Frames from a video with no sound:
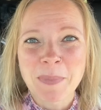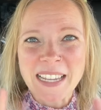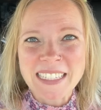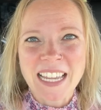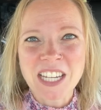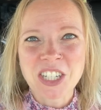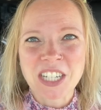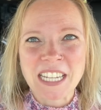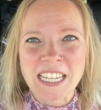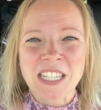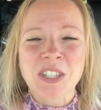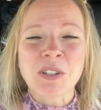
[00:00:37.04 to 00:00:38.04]
intention
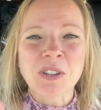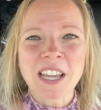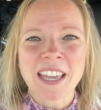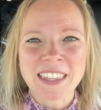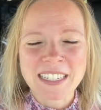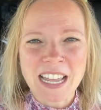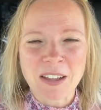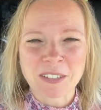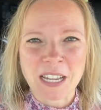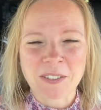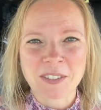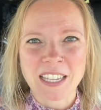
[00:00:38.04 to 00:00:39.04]
is to look at the
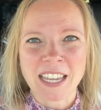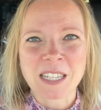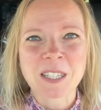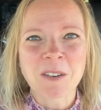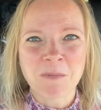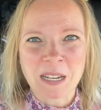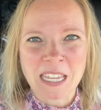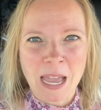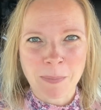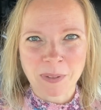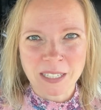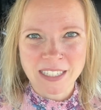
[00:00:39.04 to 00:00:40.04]
downtown sites of
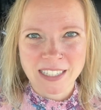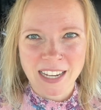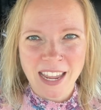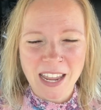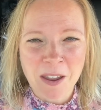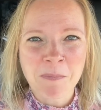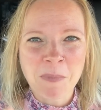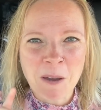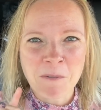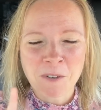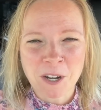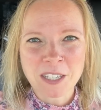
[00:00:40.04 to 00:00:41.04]
Minneapolis today,
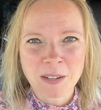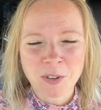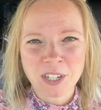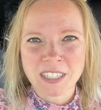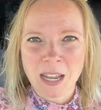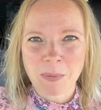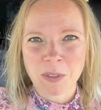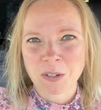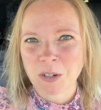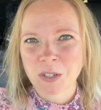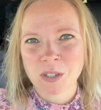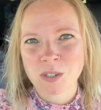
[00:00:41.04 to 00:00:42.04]
but first I'm going to stop at the
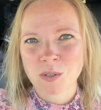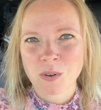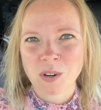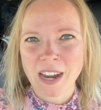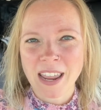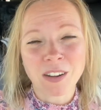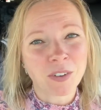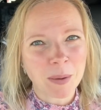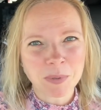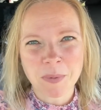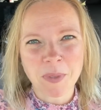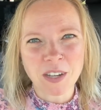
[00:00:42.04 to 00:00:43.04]
grocery store and grab
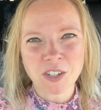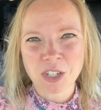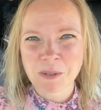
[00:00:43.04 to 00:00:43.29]
some lunch.